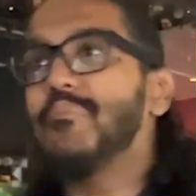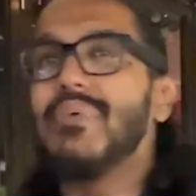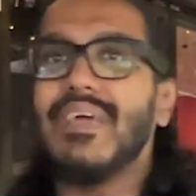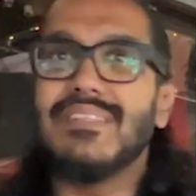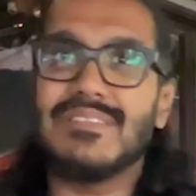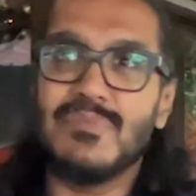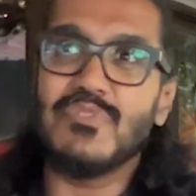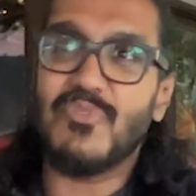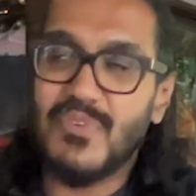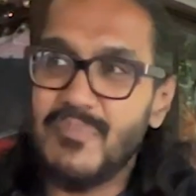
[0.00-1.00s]
But in
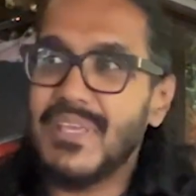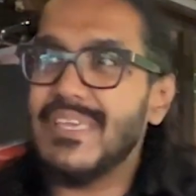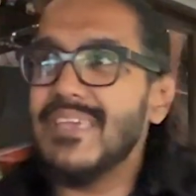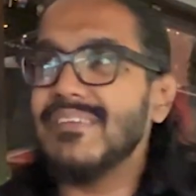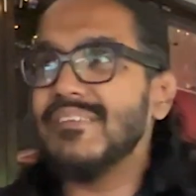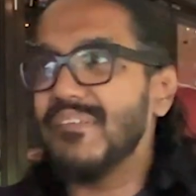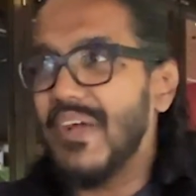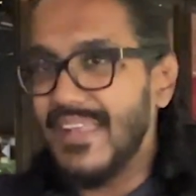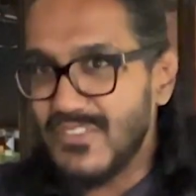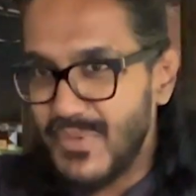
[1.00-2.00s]
terms of filmmaking,
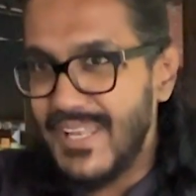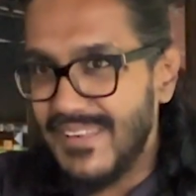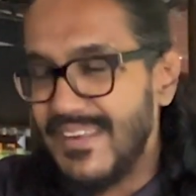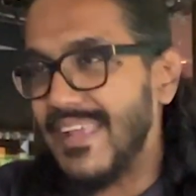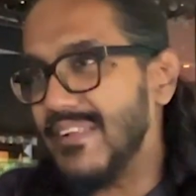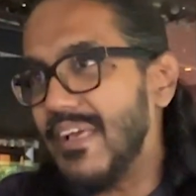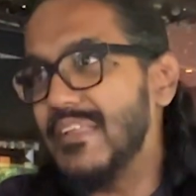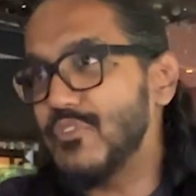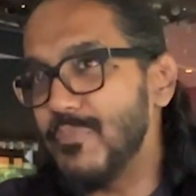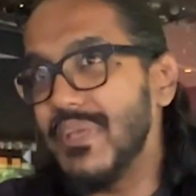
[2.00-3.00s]
I need to get it right. I
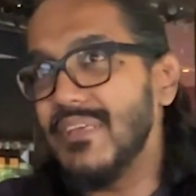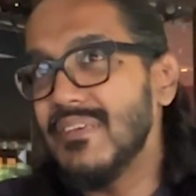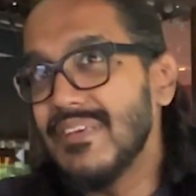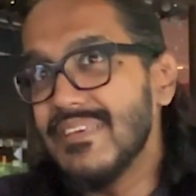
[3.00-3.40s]
need to be